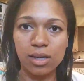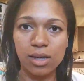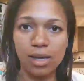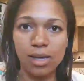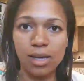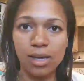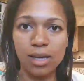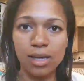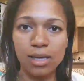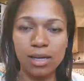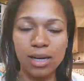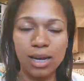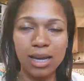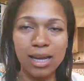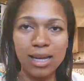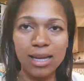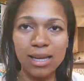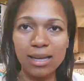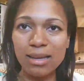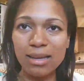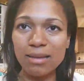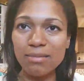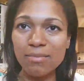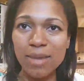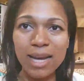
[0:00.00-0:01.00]
And
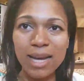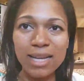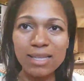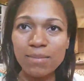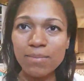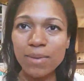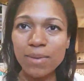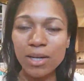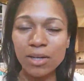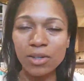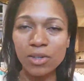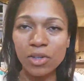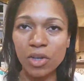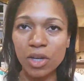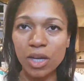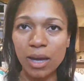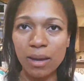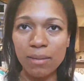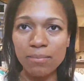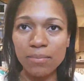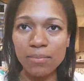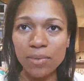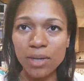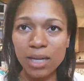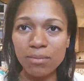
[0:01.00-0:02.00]
it might depend on your
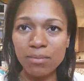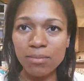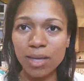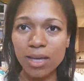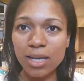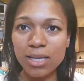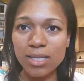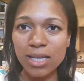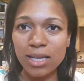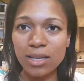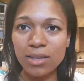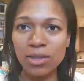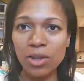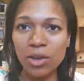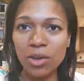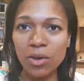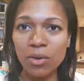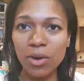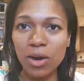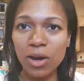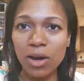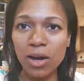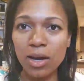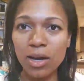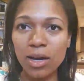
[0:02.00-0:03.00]
company because I
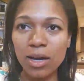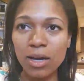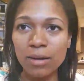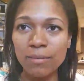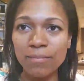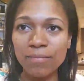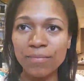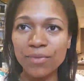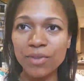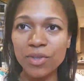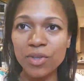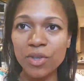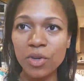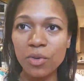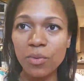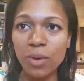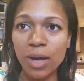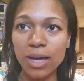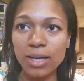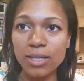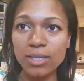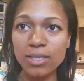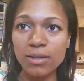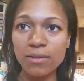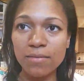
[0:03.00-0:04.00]
know our
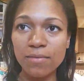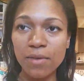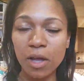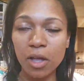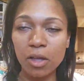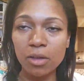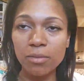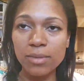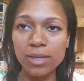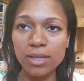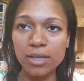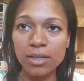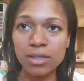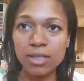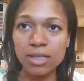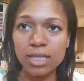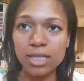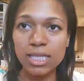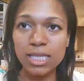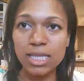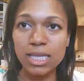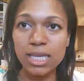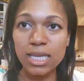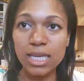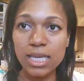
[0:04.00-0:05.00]
UX development
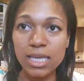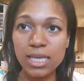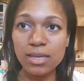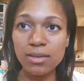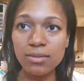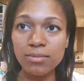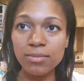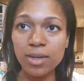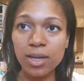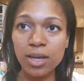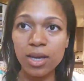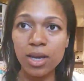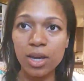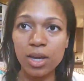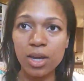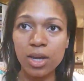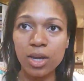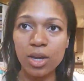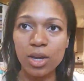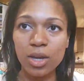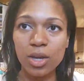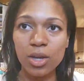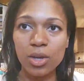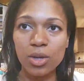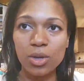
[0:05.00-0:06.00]
team
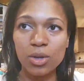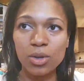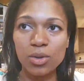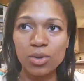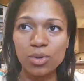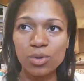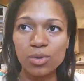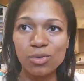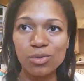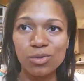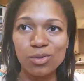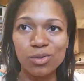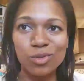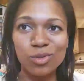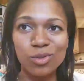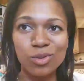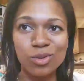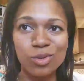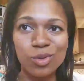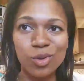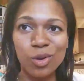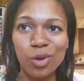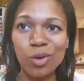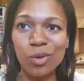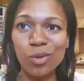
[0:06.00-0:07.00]

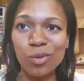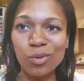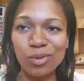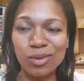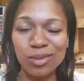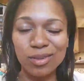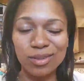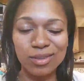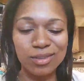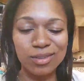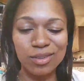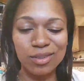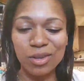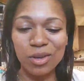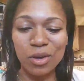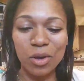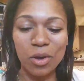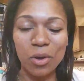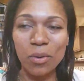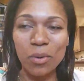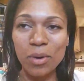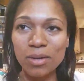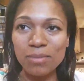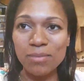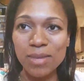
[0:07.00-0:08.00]
don't
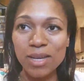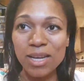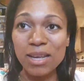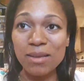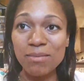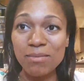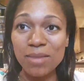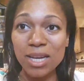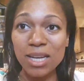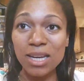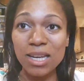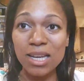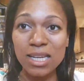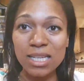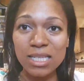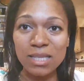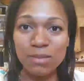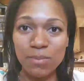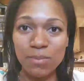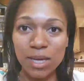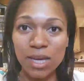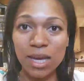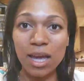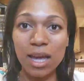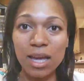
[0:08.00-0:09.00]
go in many meetings
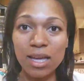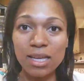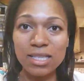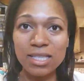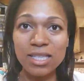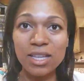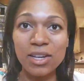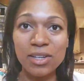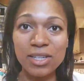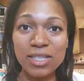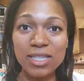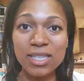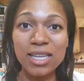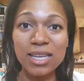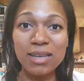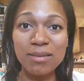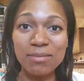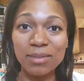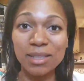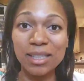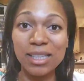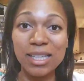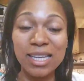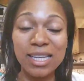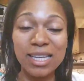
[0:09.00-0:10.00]
because their
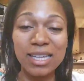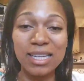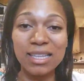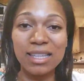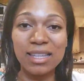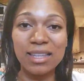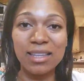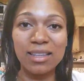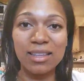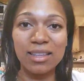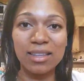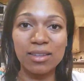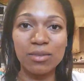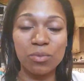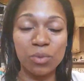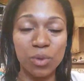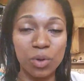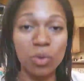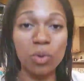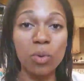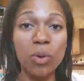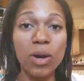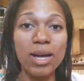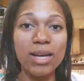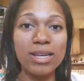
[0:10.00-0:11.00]
team lead
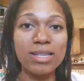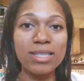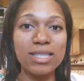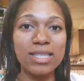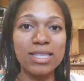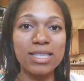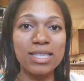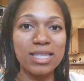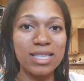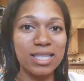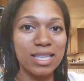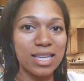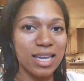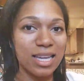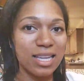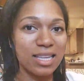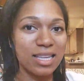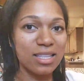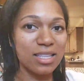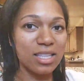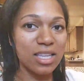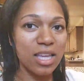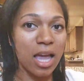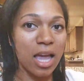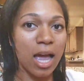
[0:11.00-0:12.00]
requests
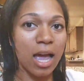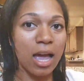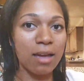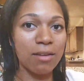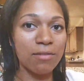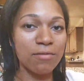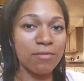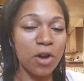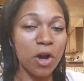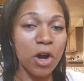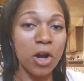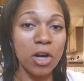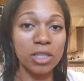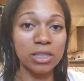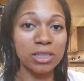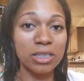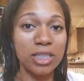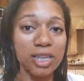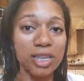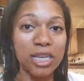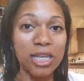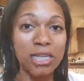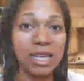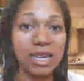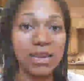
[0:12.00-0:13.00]
like to have
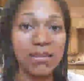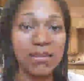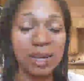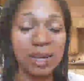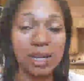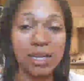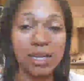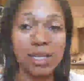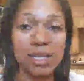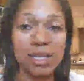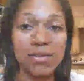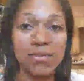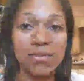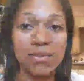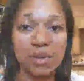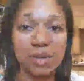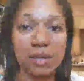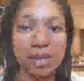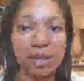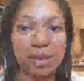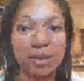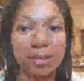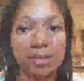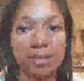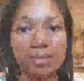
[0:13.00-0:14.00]
hardly any meetings for
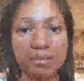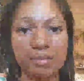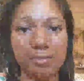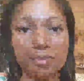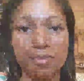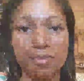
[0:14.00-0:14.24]
them.